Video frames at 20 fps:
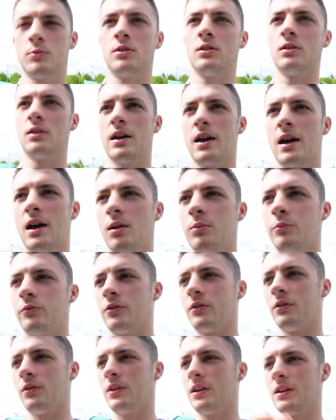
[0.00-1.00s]
will help
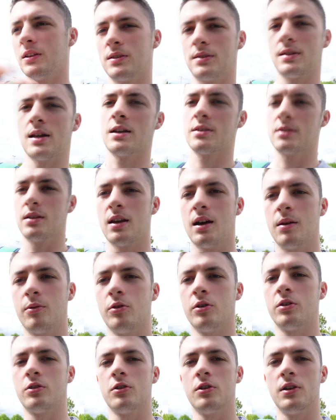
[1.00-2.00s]
for the session that I'm
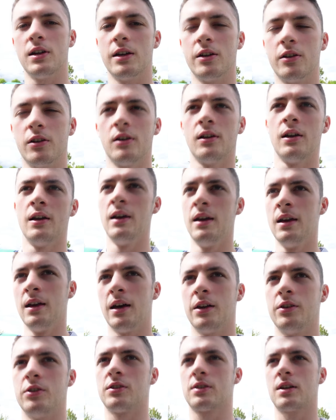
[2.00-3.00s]
going to do later
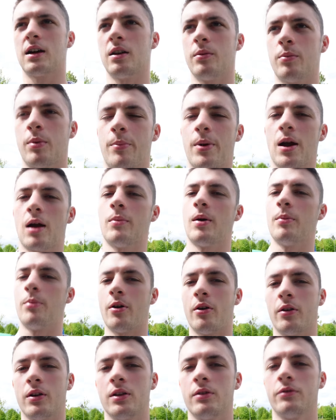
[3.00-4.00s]
and just kind of prepare my
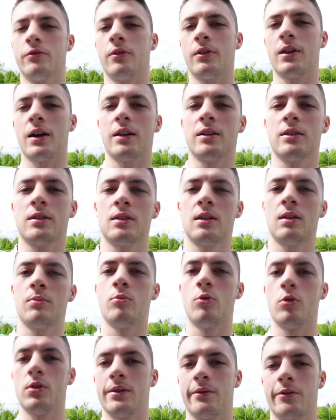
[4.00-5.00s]
body for that
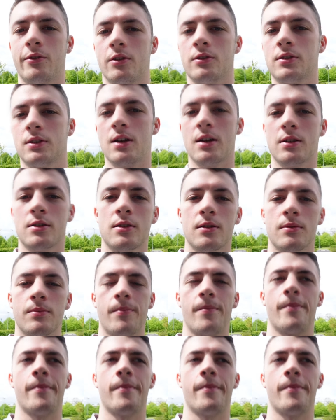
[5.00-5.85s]
more difficult session.